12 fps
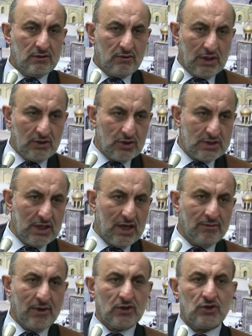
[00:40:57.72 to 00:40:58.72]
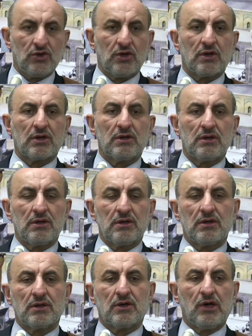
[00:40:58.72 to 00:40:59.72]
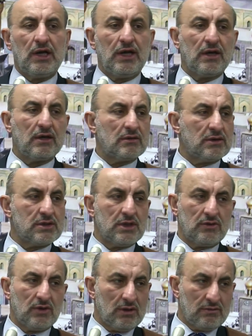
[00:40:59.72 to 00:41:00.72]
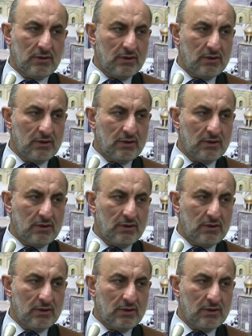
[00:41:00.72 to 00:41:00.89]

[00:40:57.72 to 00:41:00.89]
what do you say about your colleague? They said, well,